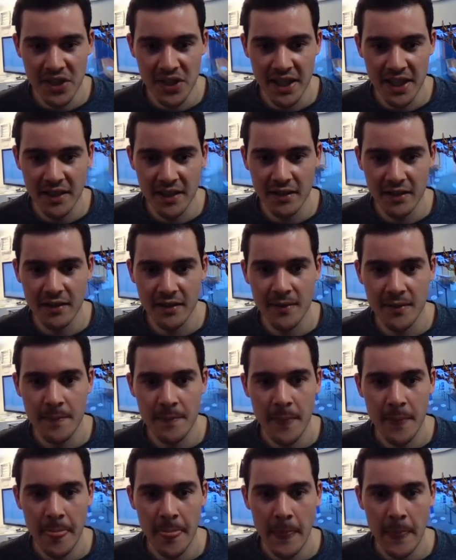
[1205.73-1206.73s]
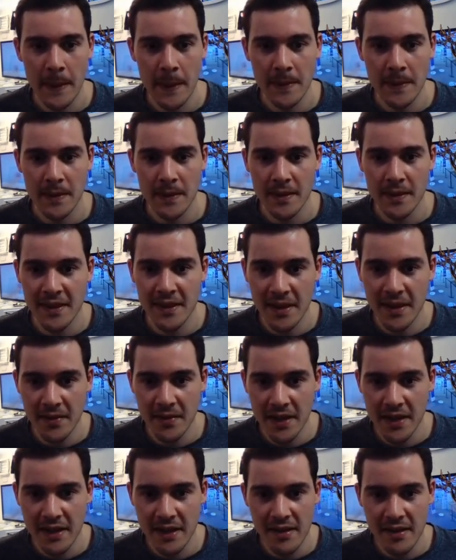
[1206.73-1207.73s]
At the end of a state
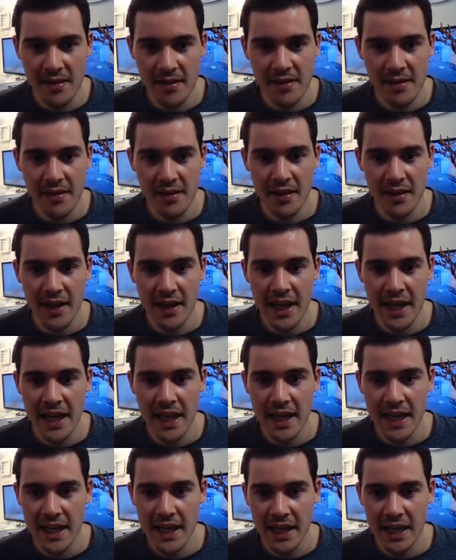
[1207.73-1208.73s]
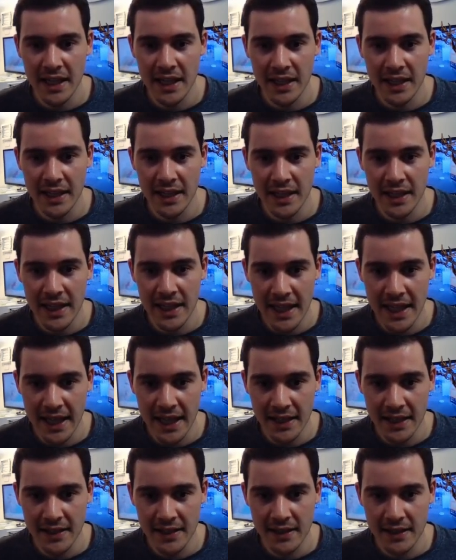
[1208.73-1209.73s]
machine, there
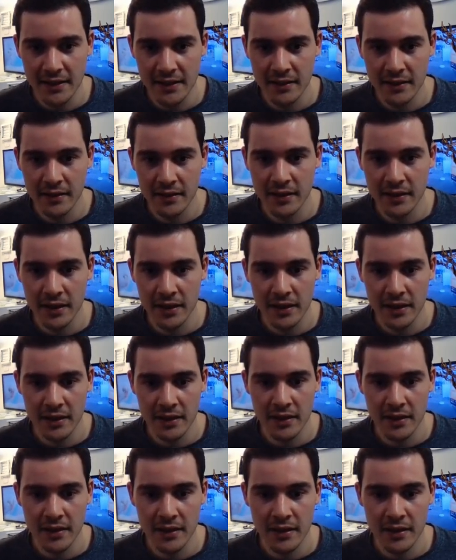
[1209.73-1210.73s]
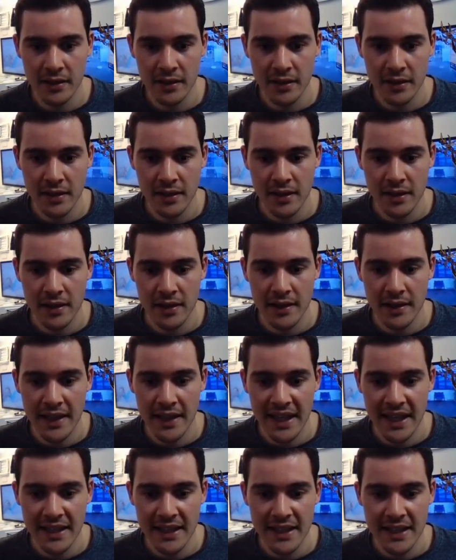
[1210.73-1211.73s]
is a land